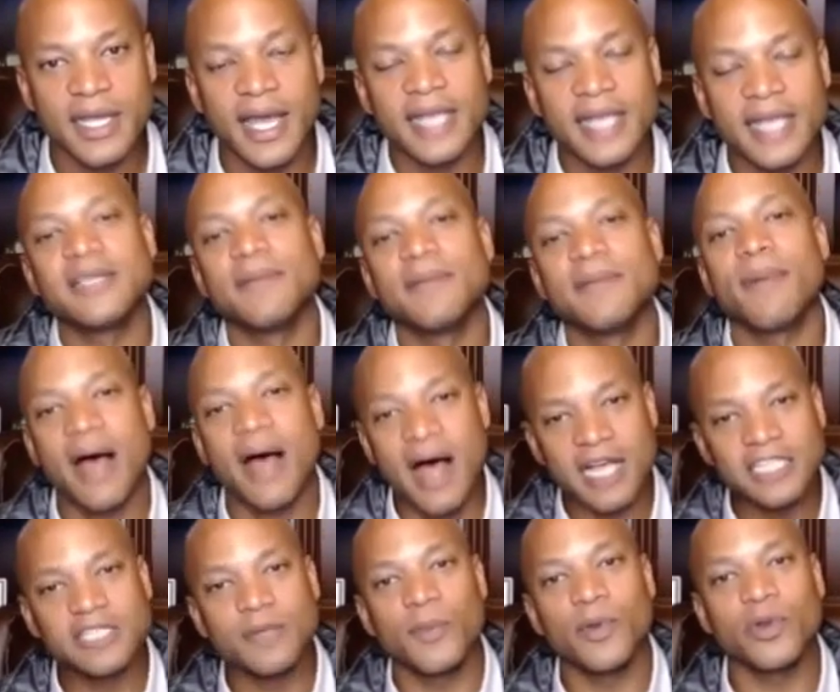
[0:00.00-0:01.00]
it's
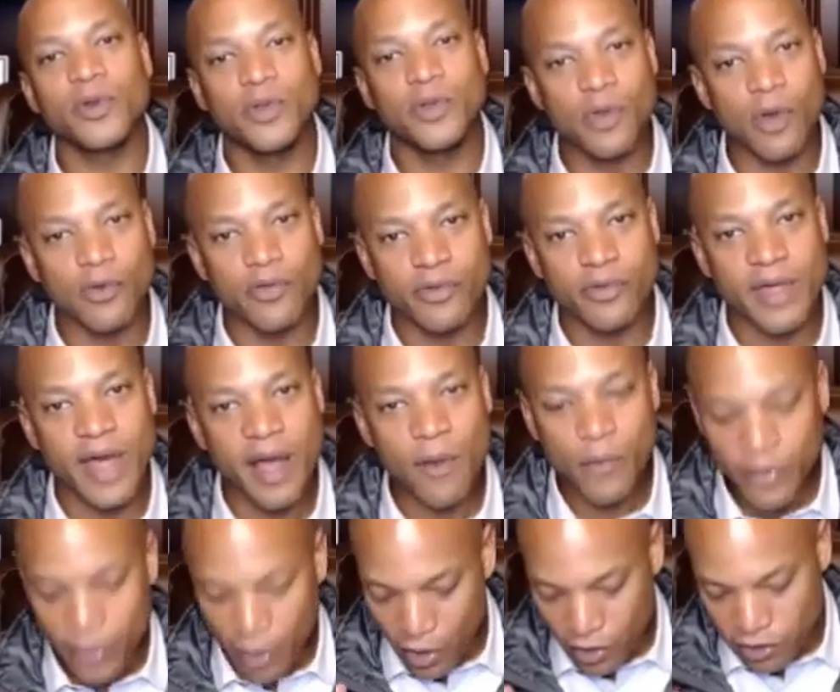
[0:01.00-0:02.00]
impossible to go through that
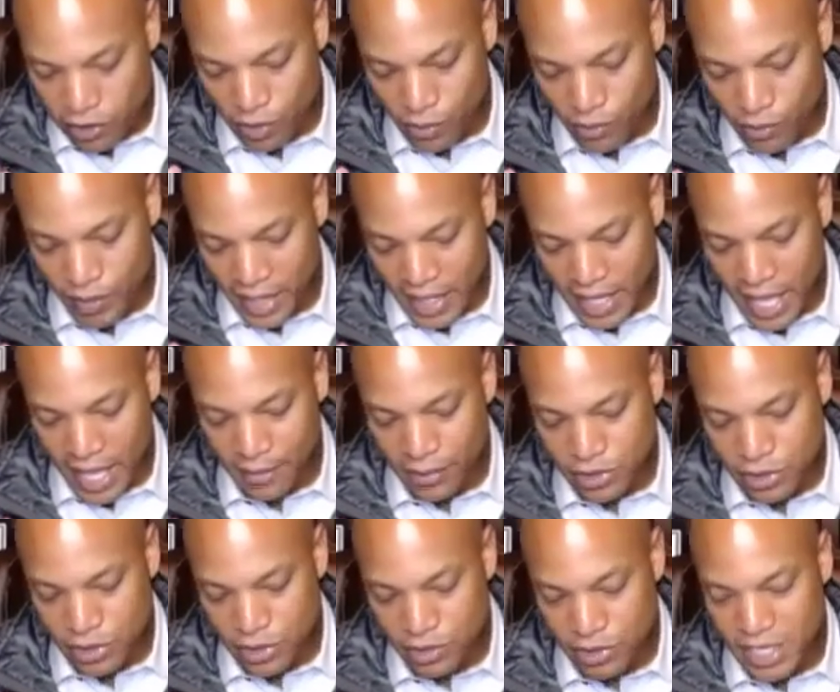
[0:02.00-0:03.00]
with also being able
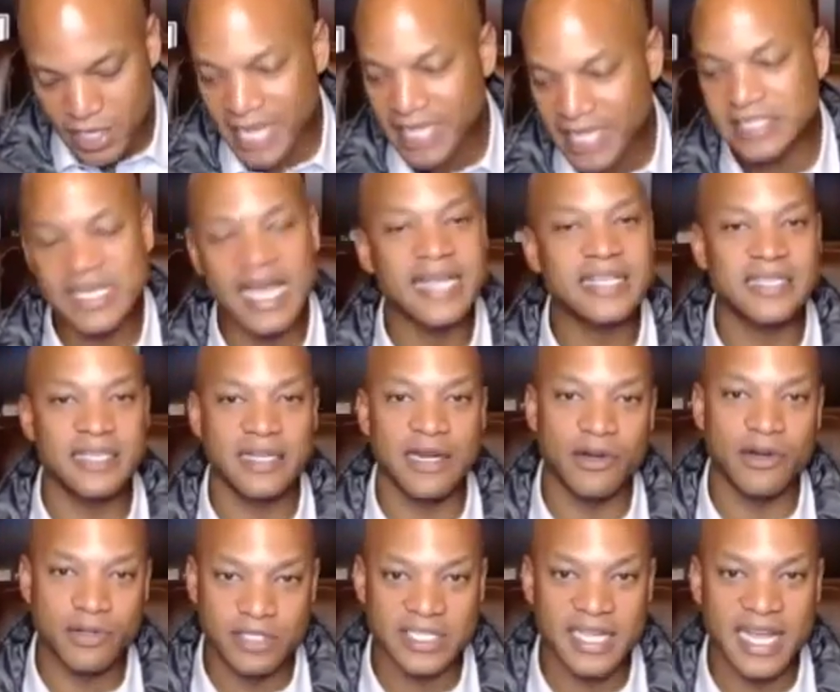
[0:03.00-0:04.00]
to dissect and
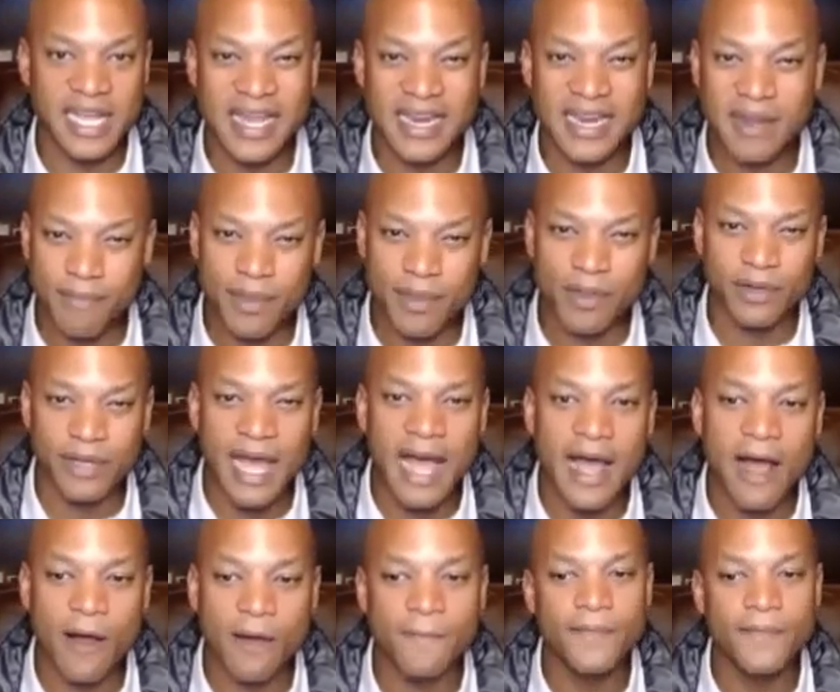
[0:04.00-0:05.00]
understand and build
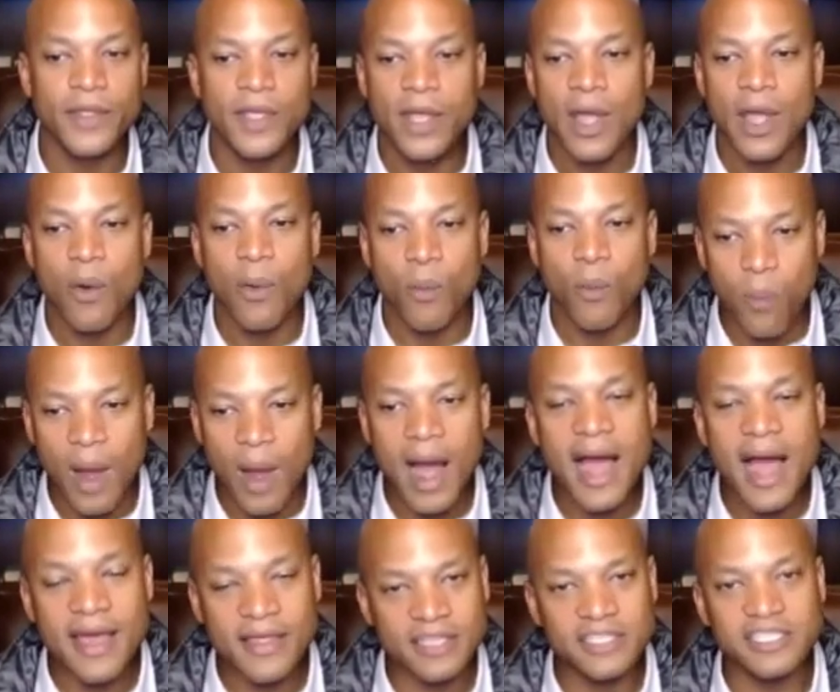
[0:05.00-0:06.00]
out
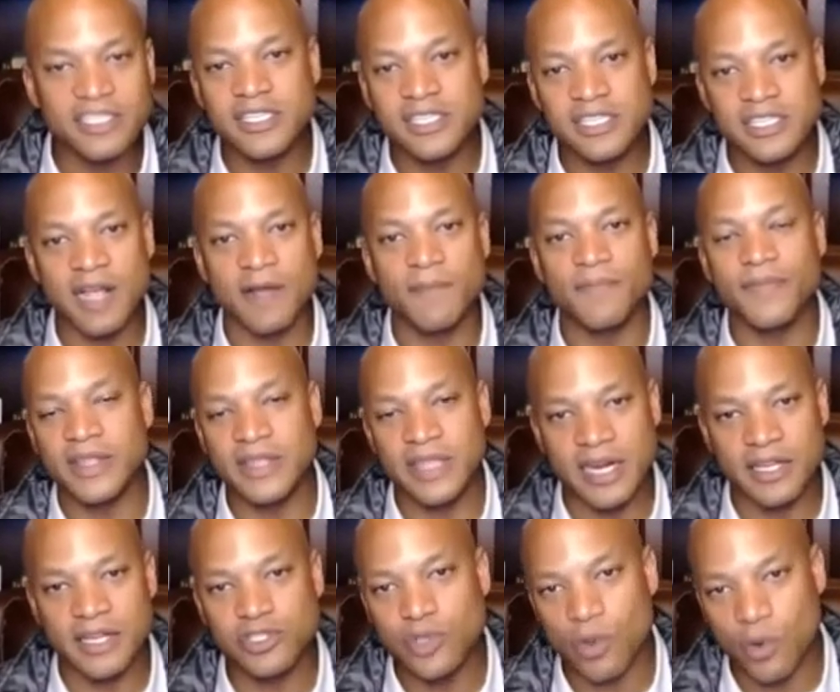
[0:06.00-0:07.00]
why this is something that
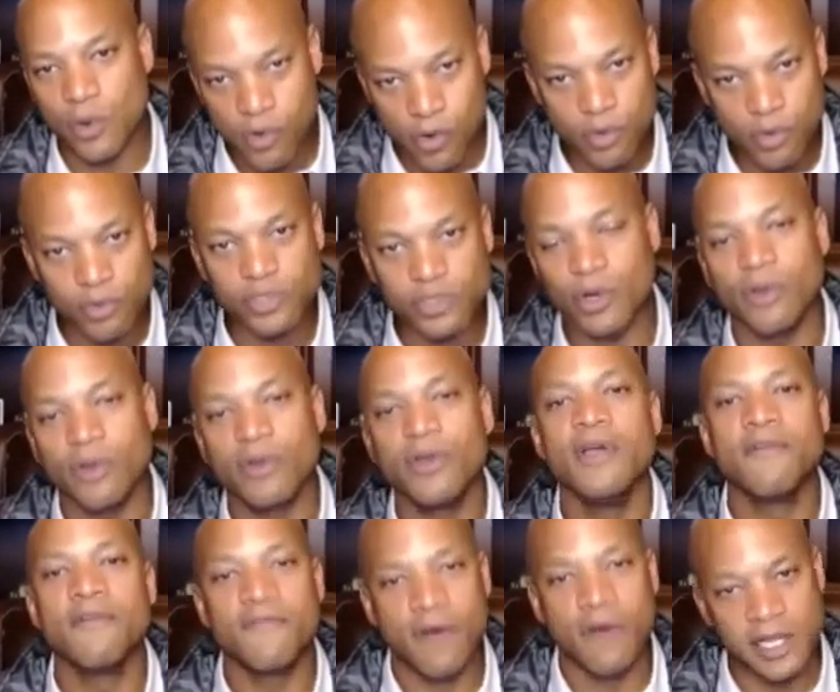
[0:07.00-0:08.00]
is so crucial
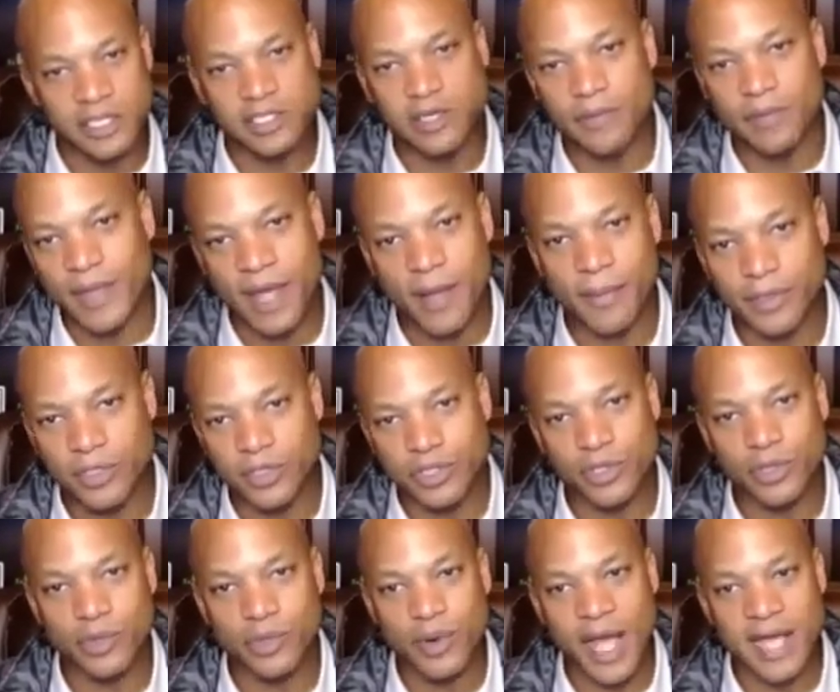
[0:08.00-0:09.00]
for us to be able
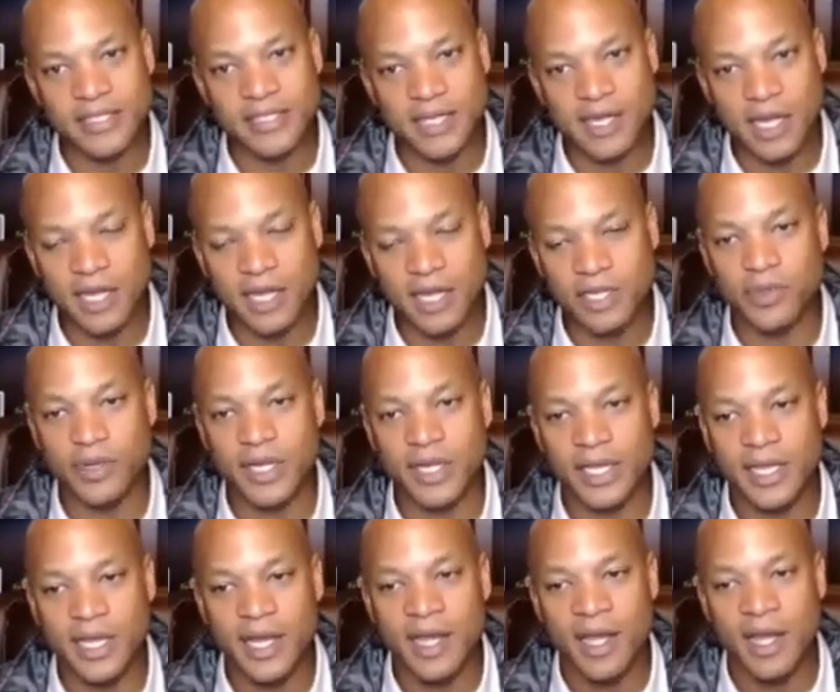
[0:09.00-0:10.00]
to, as a
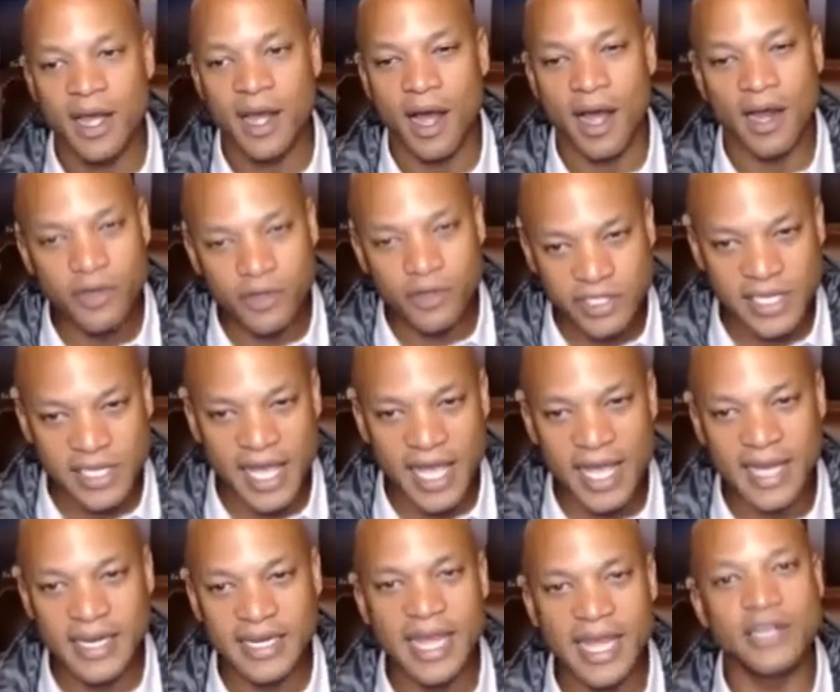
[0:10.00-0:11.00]
country,
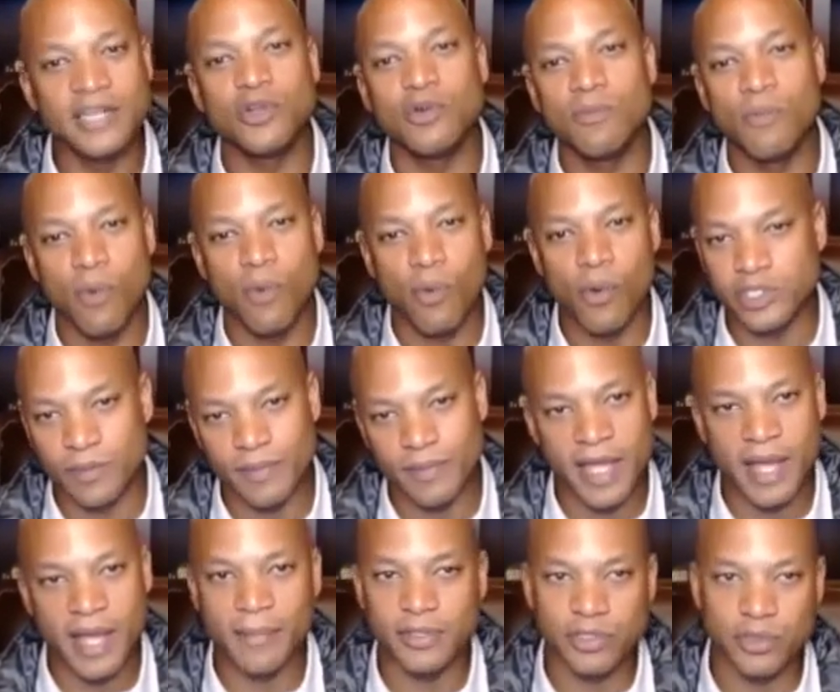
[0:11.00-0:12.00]
understand and do more to
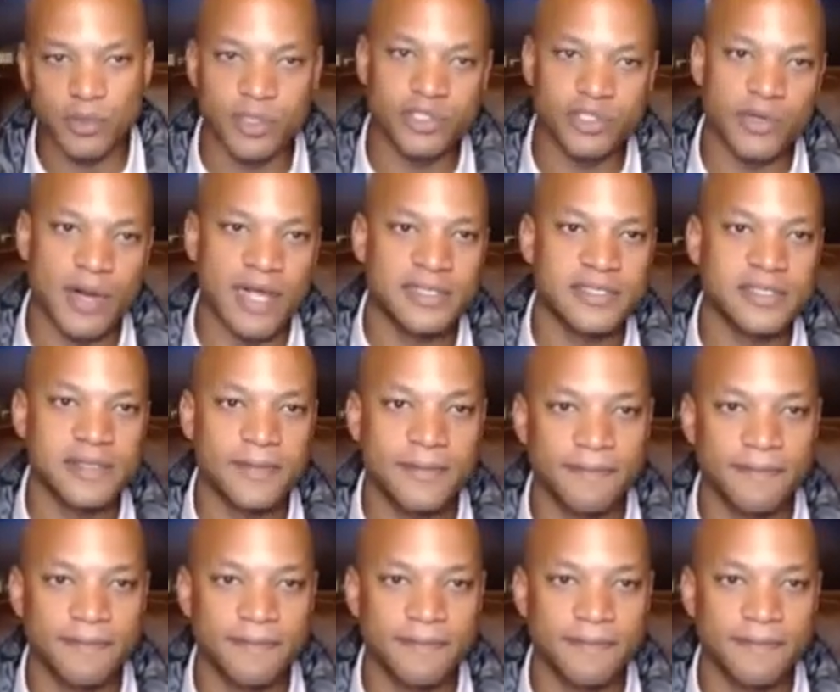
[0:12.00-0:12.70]
be able to address.